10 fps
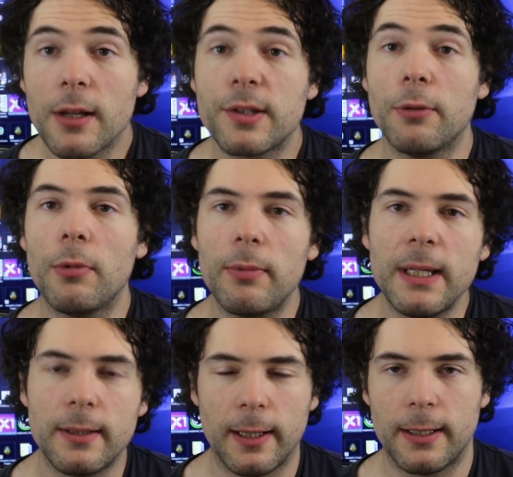So what
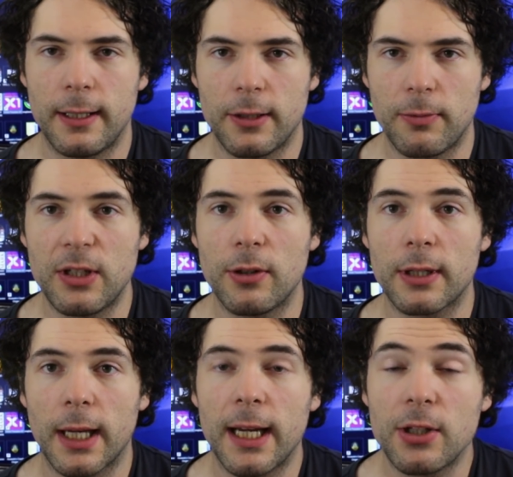we did is we
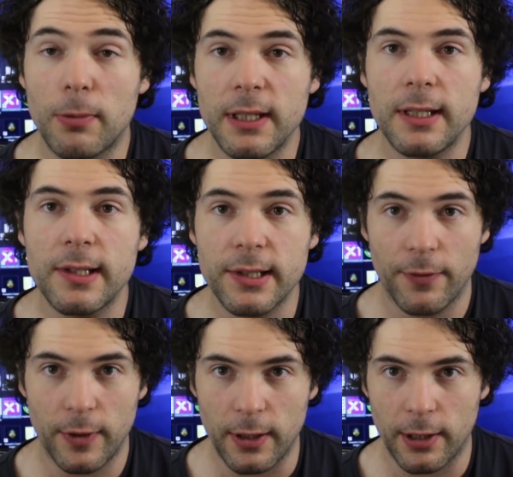took a
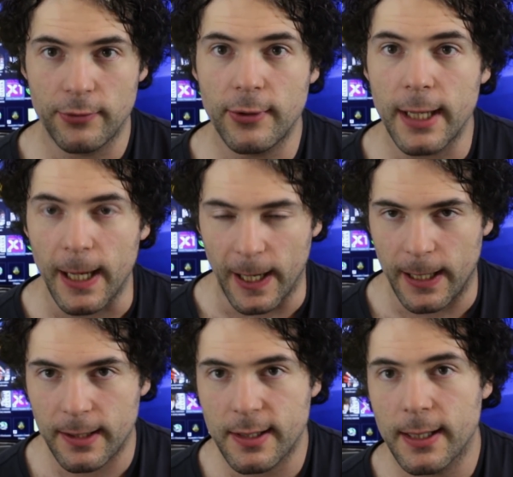twenty-seven hundred
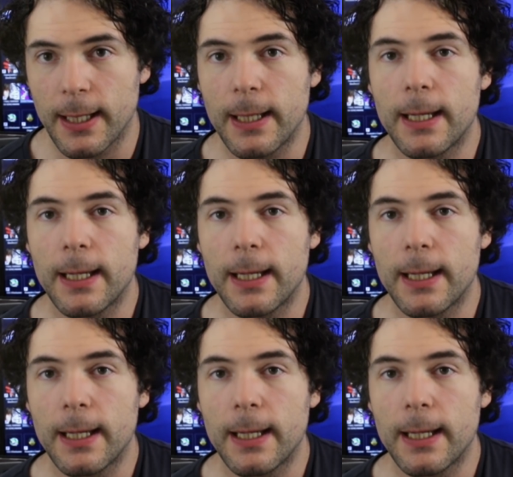X